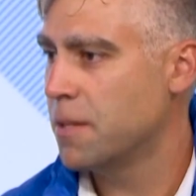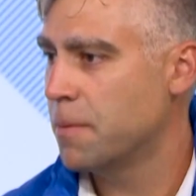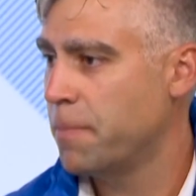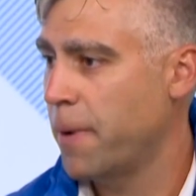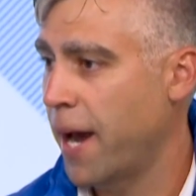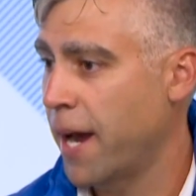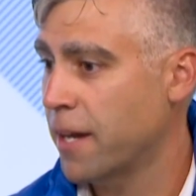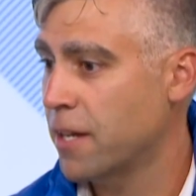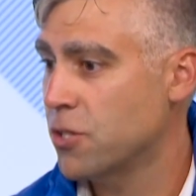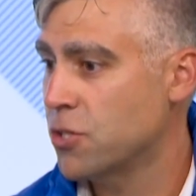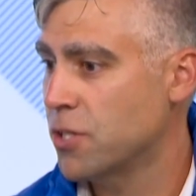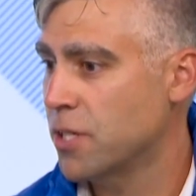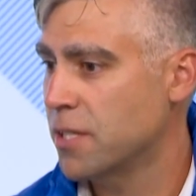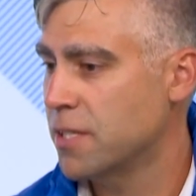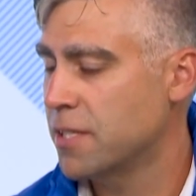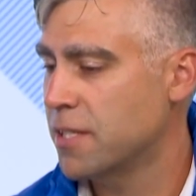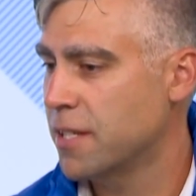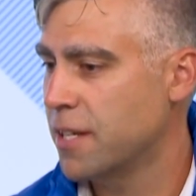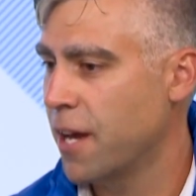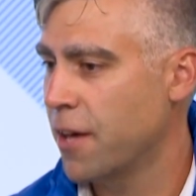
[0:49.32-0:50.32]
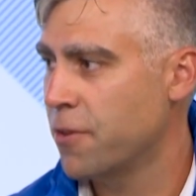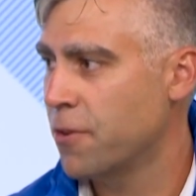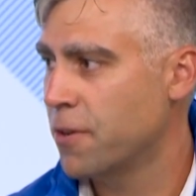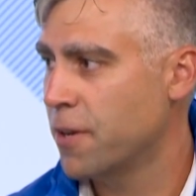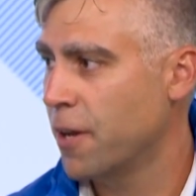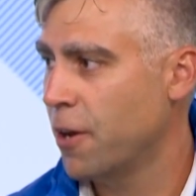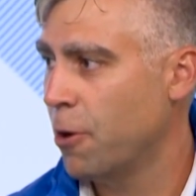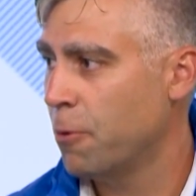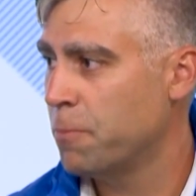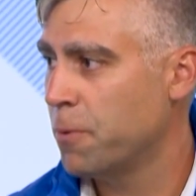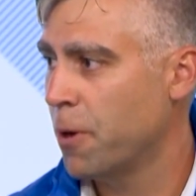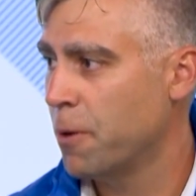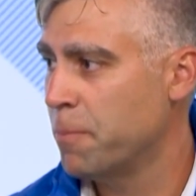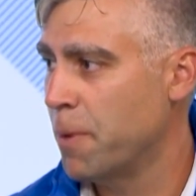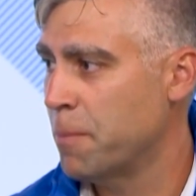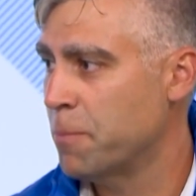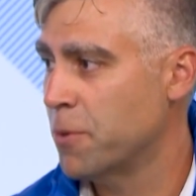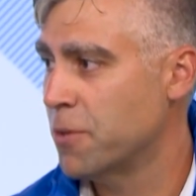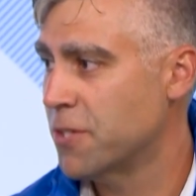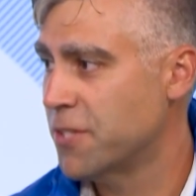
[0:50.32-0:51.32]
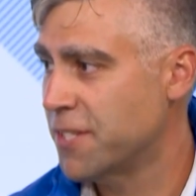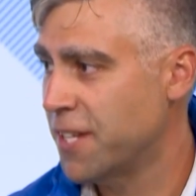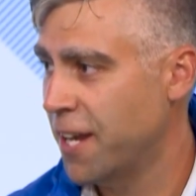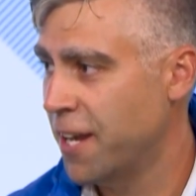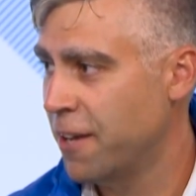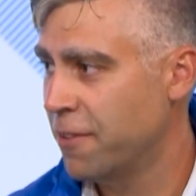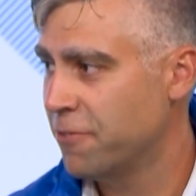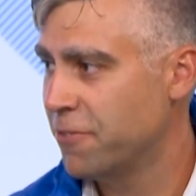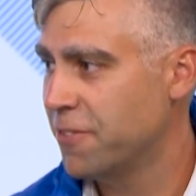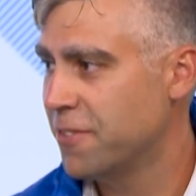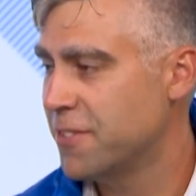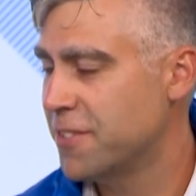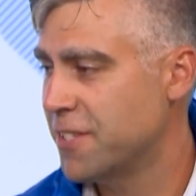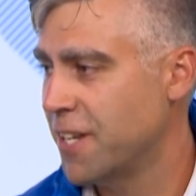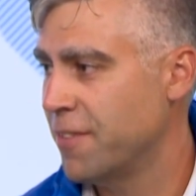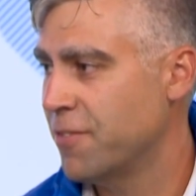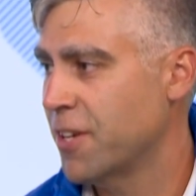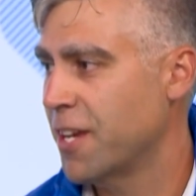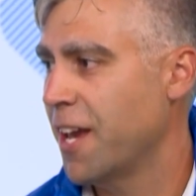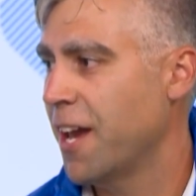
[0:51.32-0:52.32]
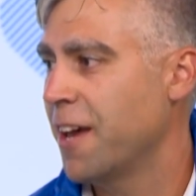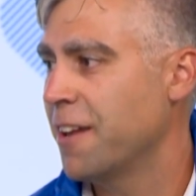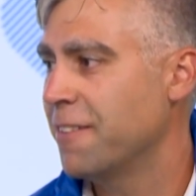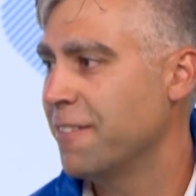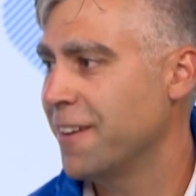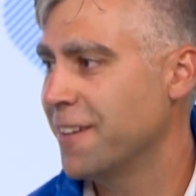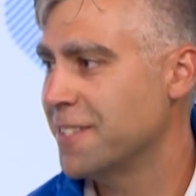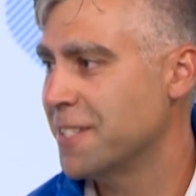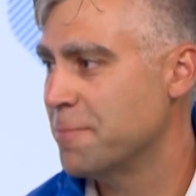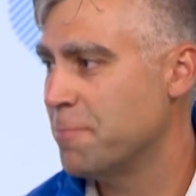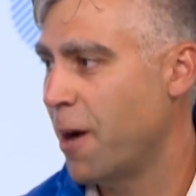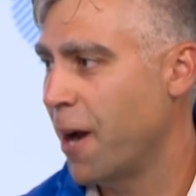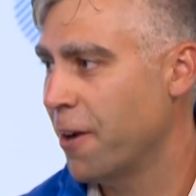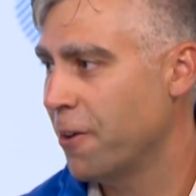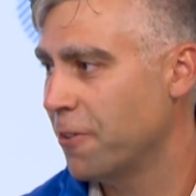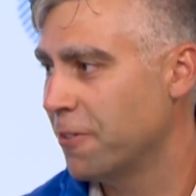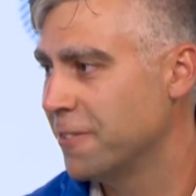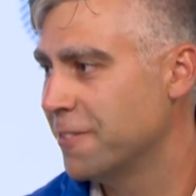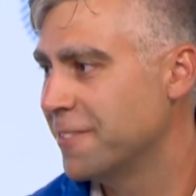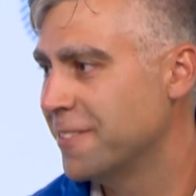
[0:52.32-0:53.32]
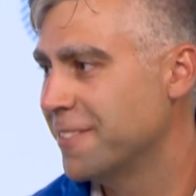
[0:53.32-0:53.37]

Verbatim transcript: to package things together to help our members save, save again, and smile